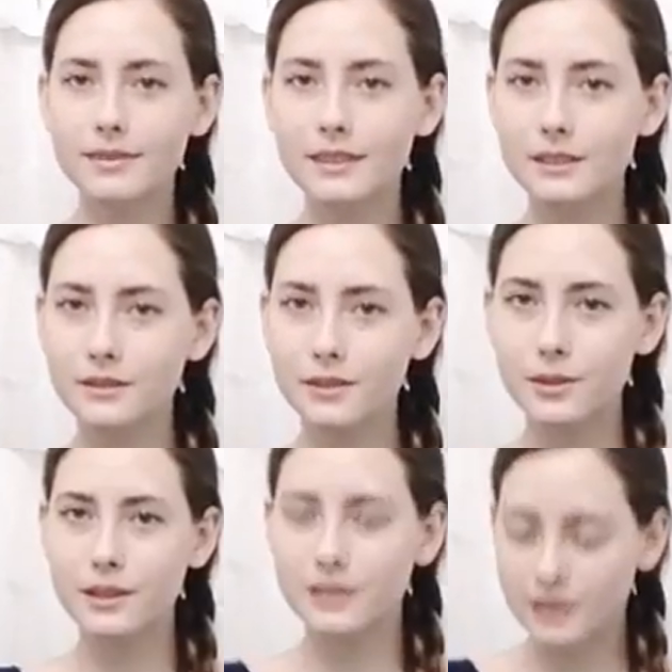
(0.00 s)
I don't know if you
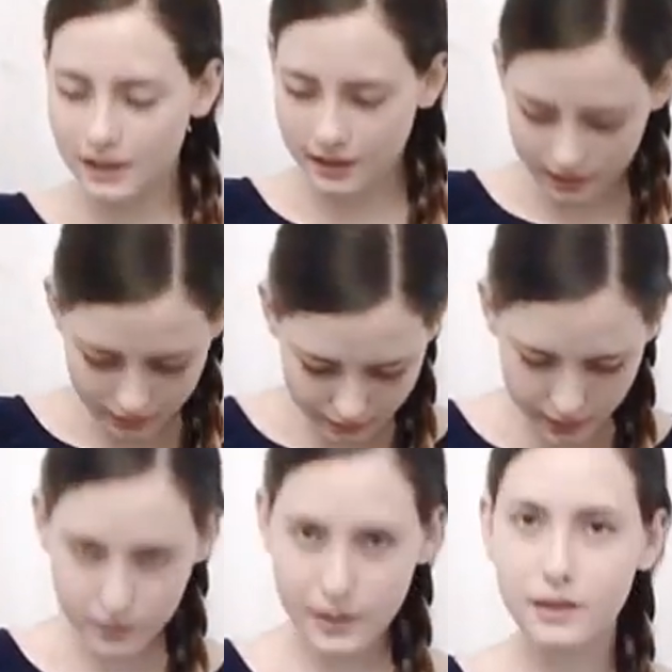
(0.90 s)
can see
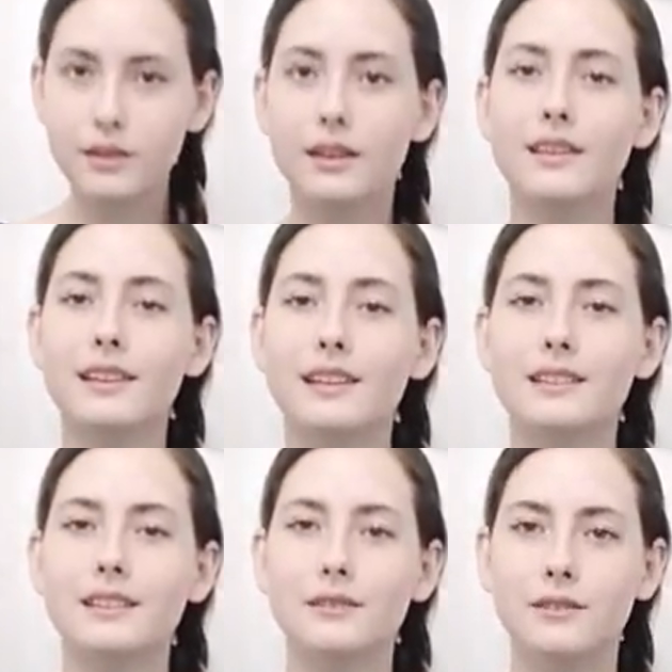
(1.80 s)
very well. I think
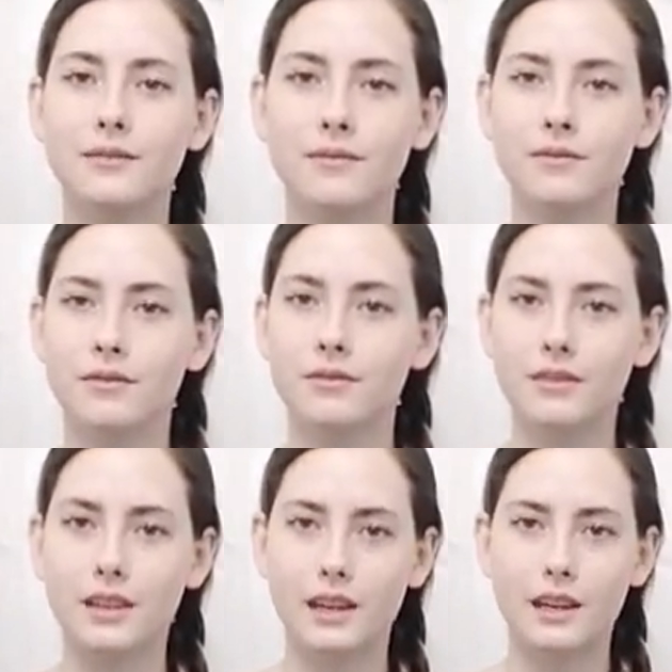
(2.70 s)
so.
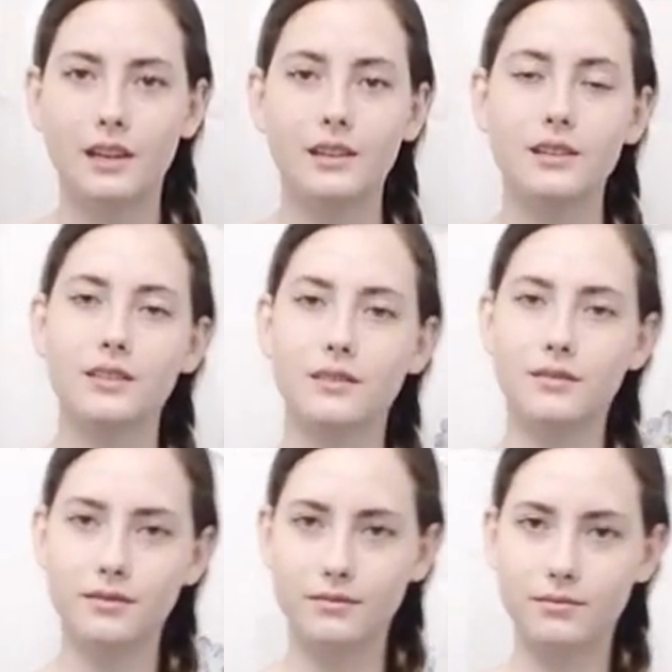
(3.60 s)
And
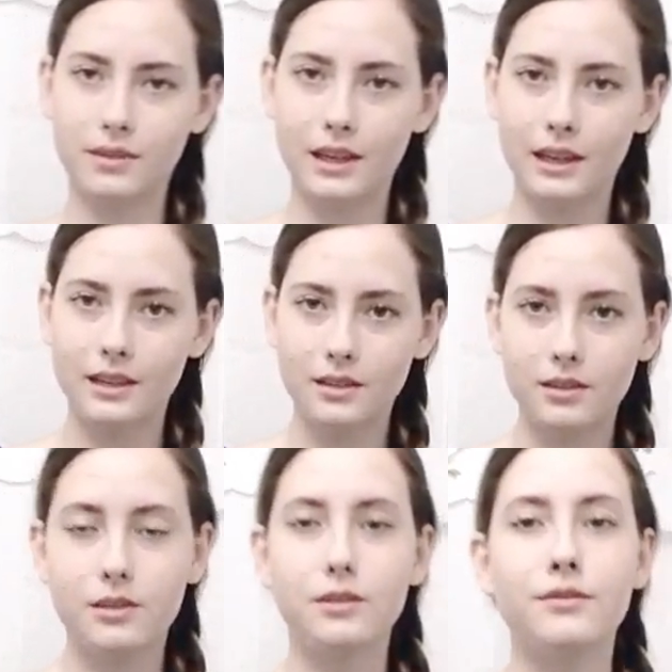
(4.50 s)
I guess I'll
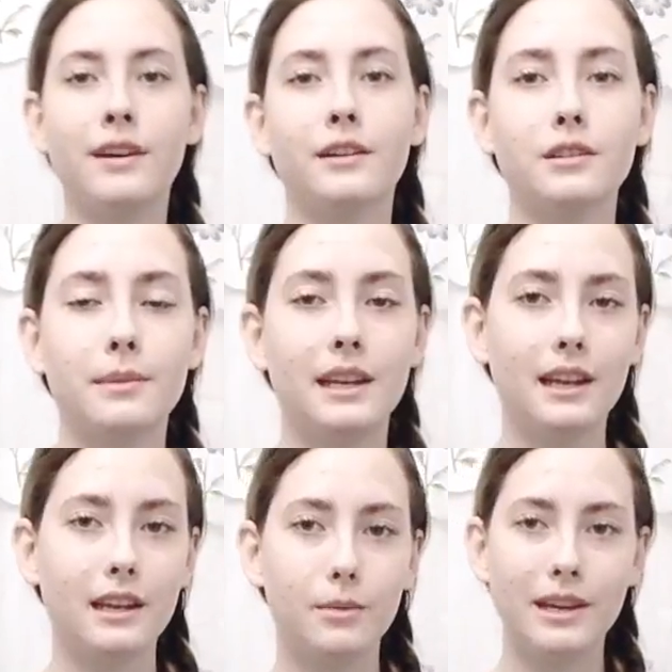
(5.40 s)
just do a final spin
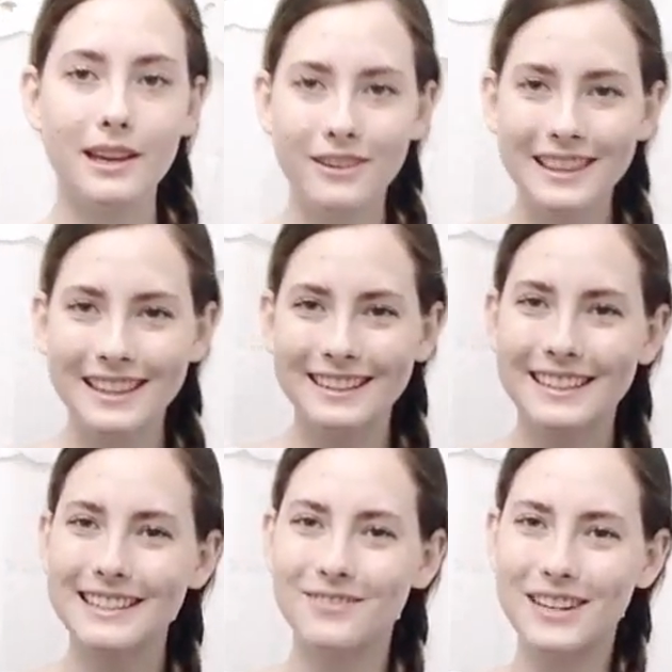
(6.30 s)
anyway, even though
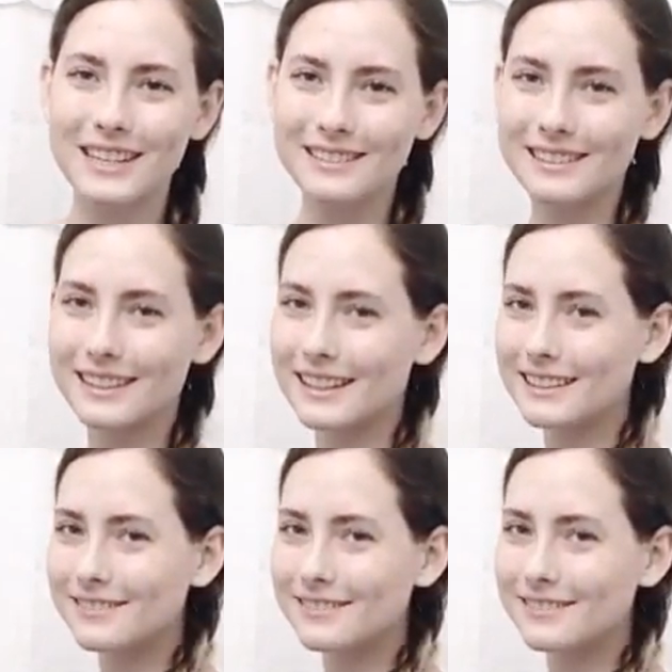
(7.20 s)
it's on my shoulder.